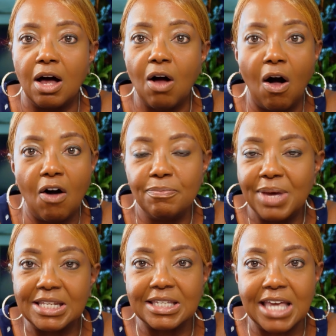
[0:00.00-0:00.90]
cough
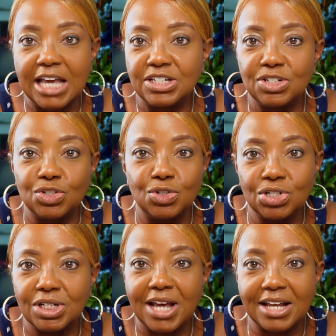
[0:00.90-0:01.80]
medications you
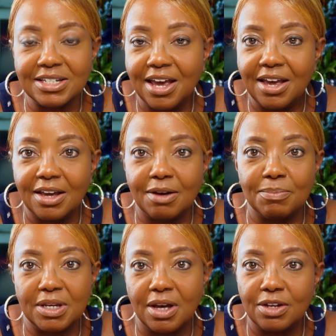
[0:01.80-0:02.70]
should not take
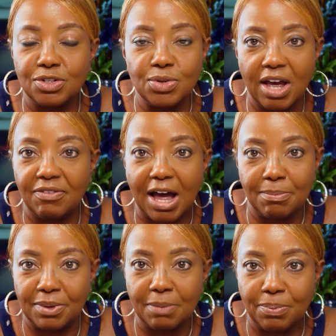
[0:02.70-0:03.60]
because you have high
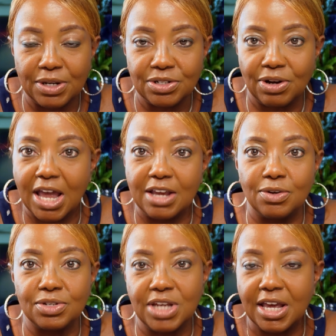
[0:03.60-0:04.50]
blood pressure and
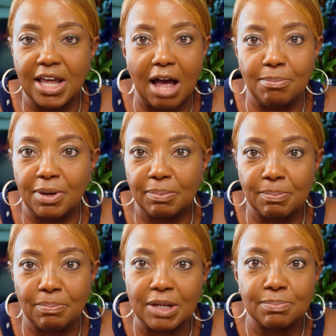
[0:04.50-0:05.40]
you're taking high
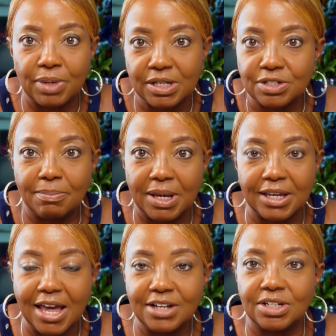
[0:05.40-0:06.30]
blood pressure
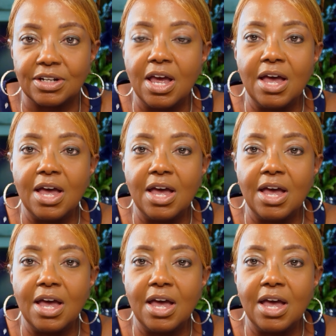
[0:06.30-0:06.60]
medication.